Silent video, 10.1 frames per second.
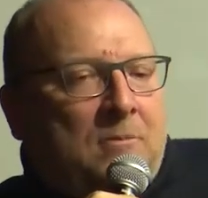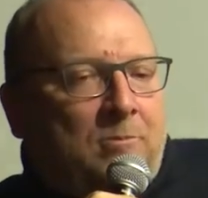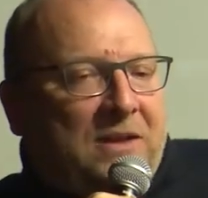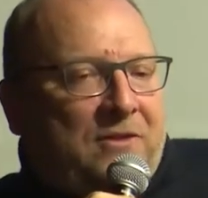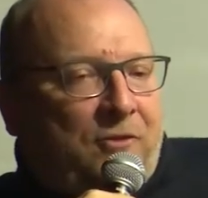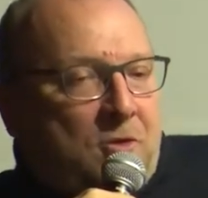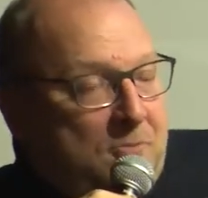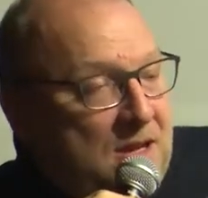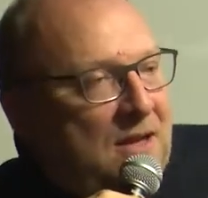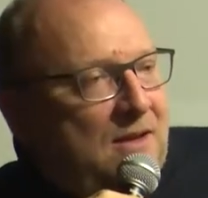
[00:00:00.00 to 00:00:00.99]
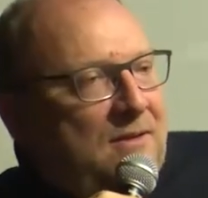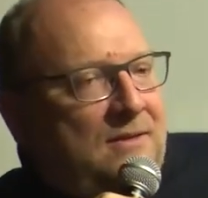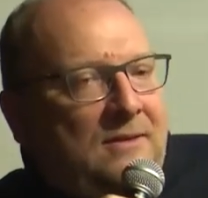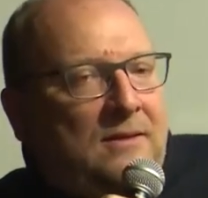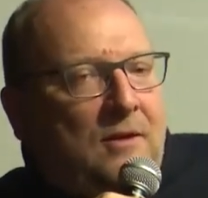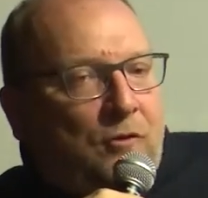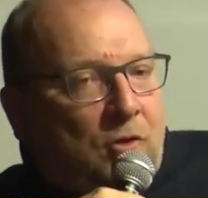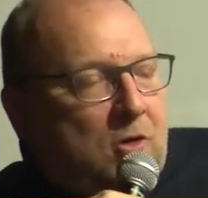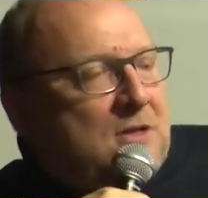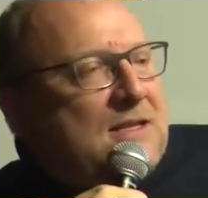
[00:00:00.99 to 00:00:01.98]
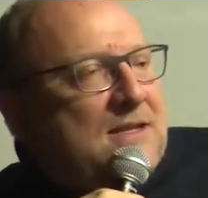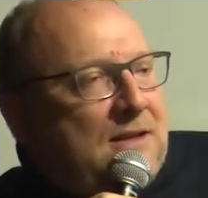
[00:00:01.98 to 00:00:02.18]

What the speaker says: But for me, of course,